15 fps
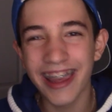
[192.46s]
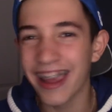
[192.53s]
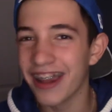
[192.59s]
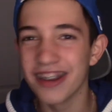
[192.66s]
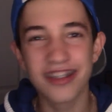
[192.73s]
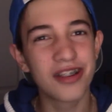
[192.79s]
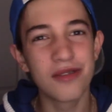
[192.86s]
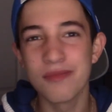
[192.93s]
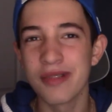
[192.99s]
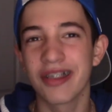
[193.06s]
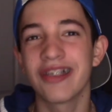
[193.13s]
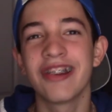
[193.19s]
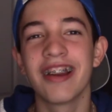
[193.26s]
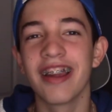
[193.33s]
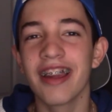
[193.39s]
Andrew
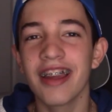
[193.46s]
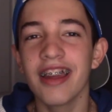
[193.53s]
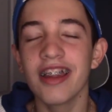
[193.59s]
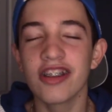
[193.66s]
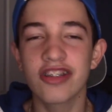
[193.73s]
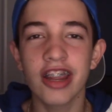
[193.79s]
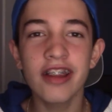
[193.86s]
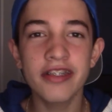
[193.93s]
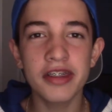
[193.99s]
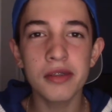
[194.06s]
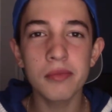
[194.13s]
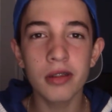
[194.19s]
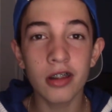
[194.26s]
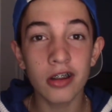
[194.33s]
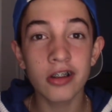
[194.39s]
Miller. JT
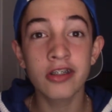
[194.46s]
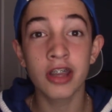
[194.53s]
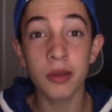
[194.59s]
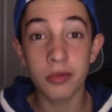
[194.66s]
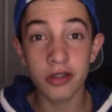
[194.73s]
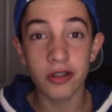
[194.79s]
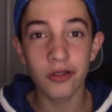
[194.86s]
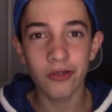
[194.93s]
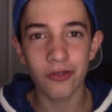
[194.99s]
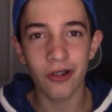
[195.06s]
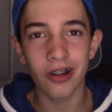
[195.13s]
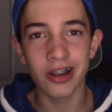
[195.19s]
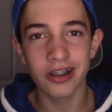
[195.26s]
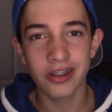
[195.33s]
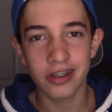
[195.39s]
Miller tips in
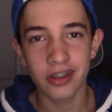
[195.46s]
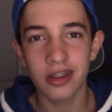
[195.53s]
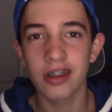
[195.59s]
front.